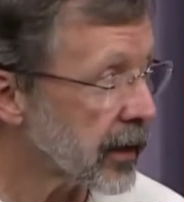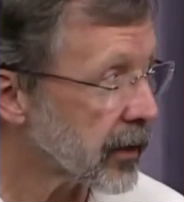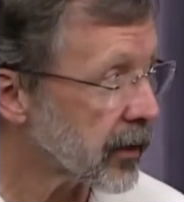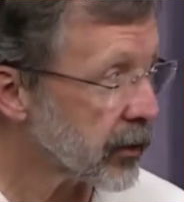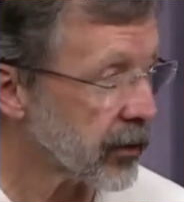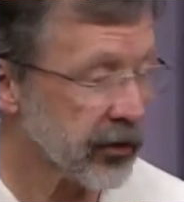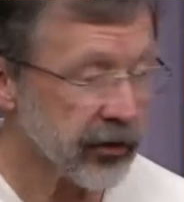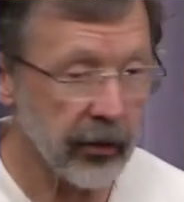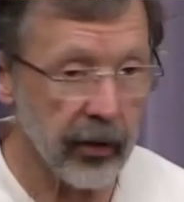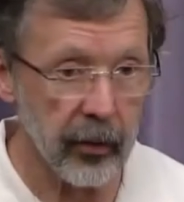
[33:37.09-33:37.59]

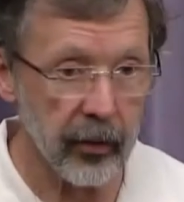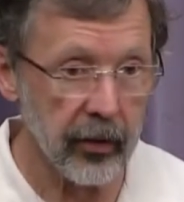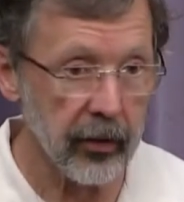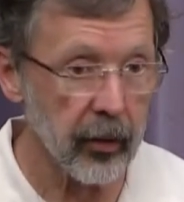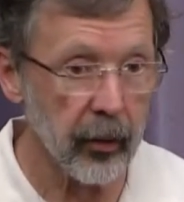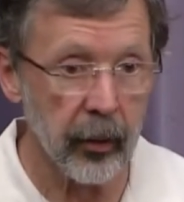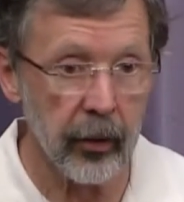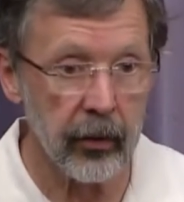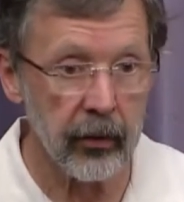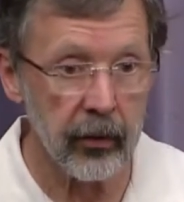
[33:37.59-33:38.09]
to, a,
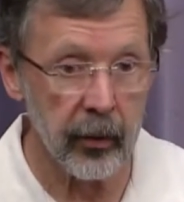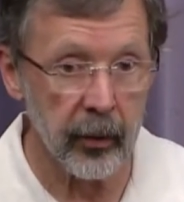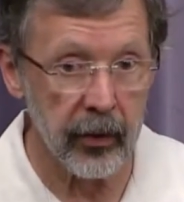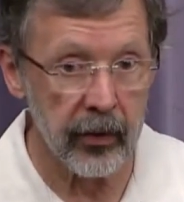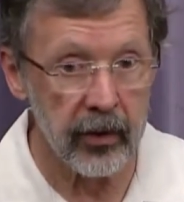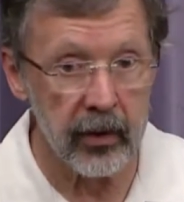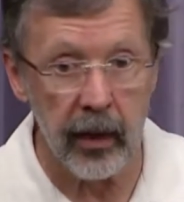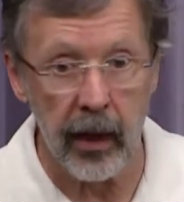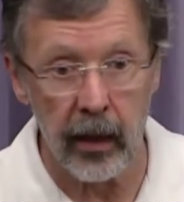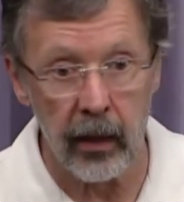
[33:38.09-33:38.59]
to, to a
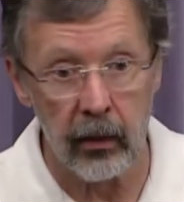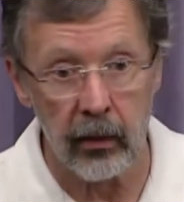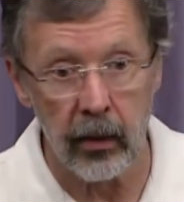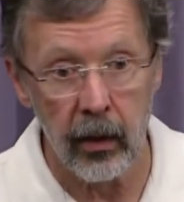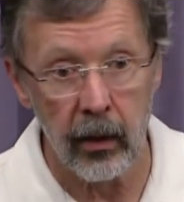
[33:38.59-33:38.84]
person I don't